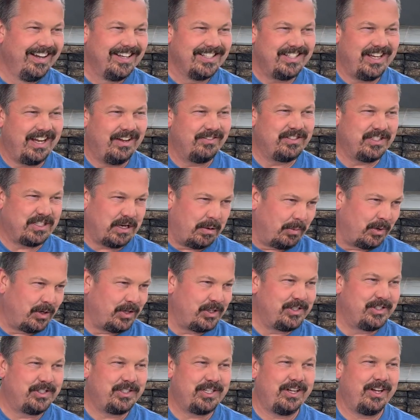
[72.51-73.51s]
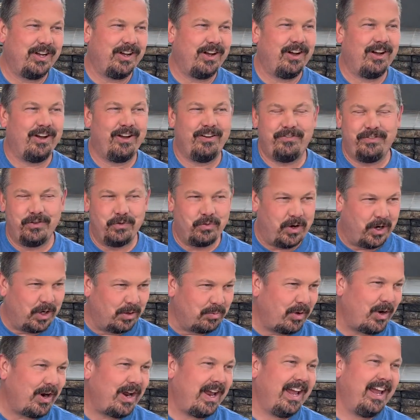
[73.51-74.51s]
So you have summers off and winter
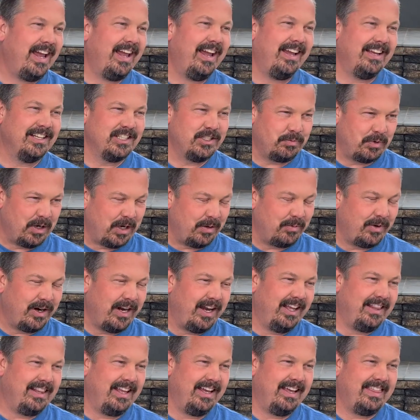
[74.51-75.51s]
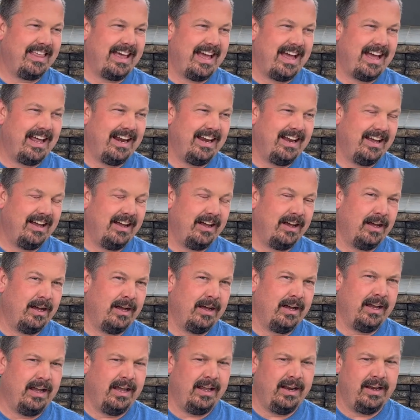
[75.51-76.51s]
break and spring break like that.
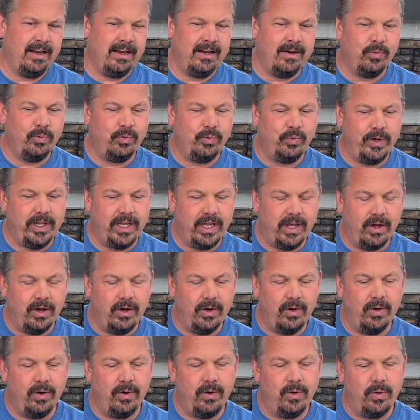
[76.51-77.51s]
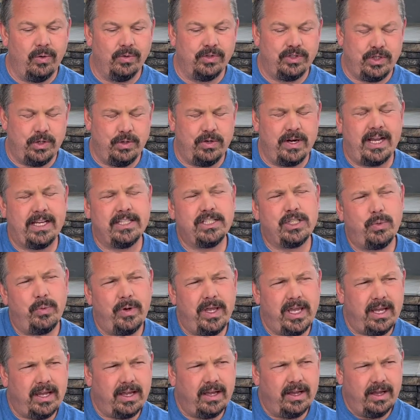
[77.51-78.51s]
And we go 2 nights a
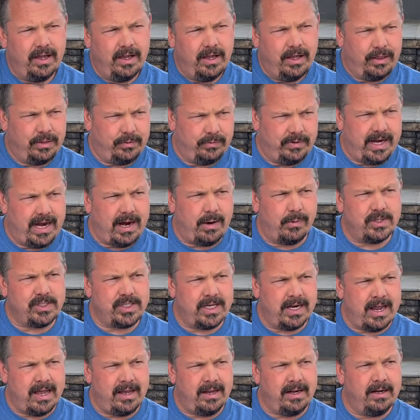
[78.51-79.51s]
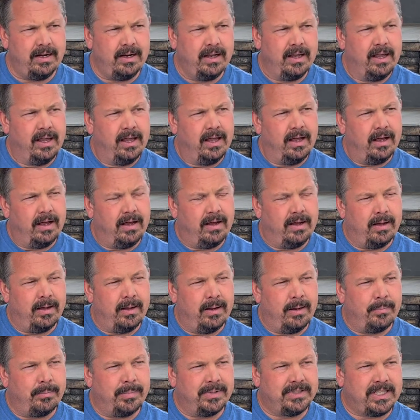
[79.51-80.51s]
week, 3 hours a night.
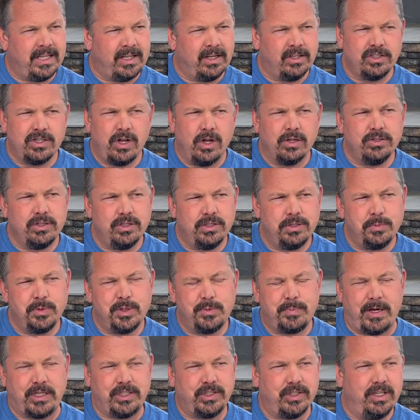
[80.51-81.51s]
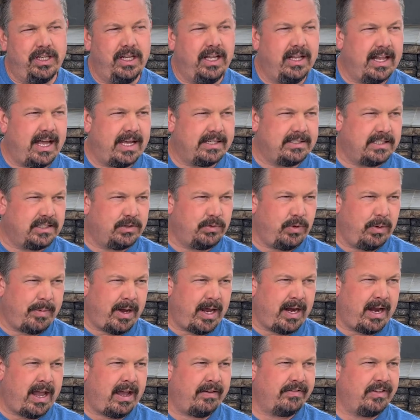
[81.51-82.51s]
But then there's also some specialty classes we might
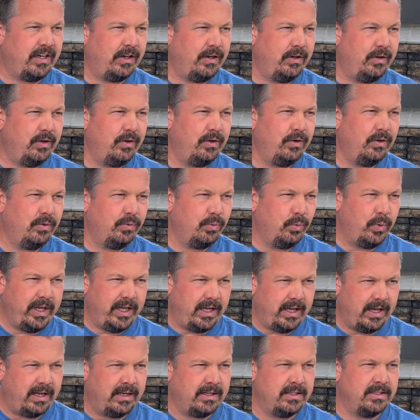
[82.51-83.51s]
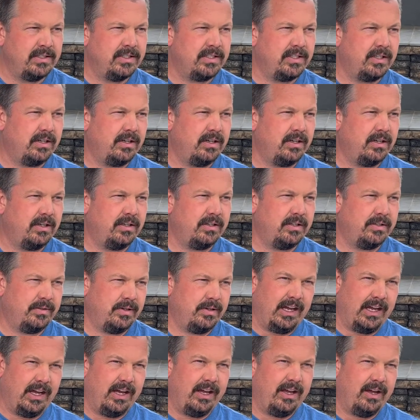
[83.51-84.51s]
have to do weekends, or
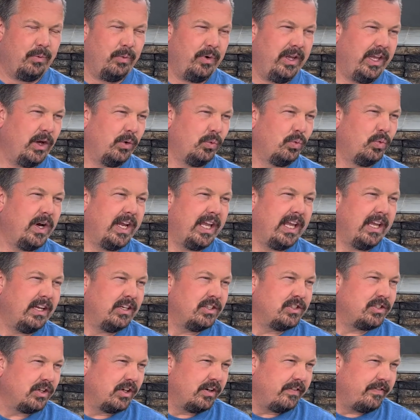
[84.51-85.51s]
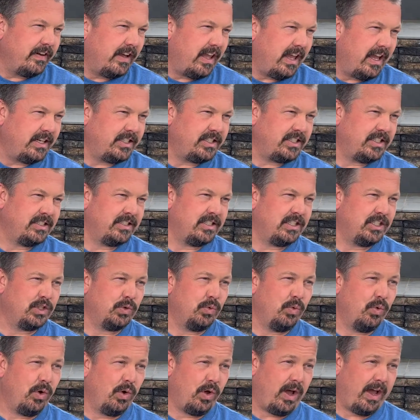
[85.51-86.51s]
we get rigging certifications, and so
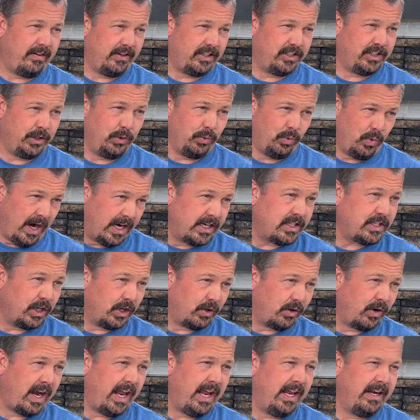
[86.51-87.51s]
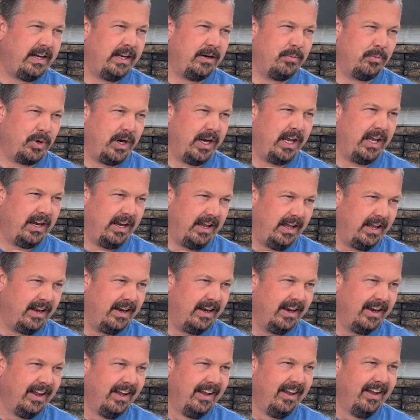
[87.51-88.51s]
we'll actually rent a crane and bring it
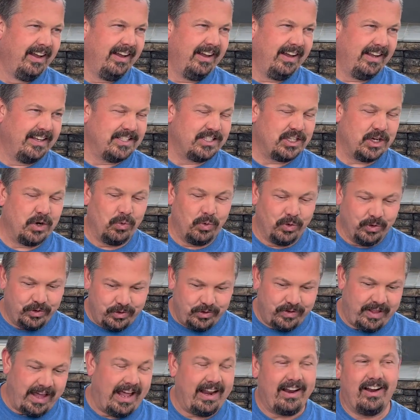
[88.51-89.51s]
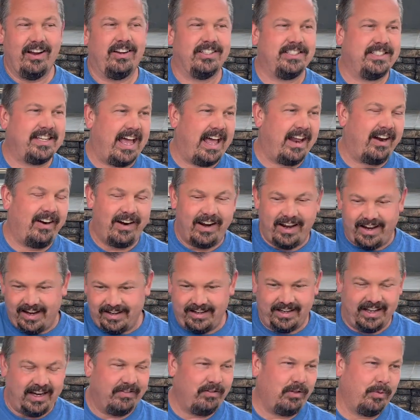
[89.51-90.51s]
in, and so we'll do that on a Saturday and
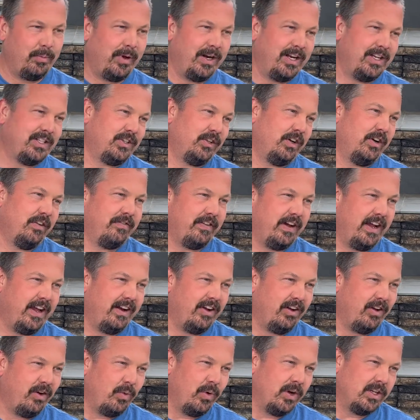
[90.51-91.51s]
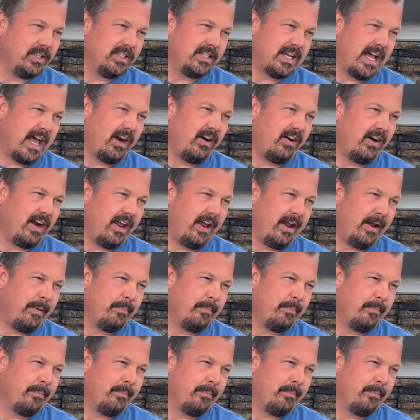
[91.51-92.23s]
get everybody certified all one Saturday.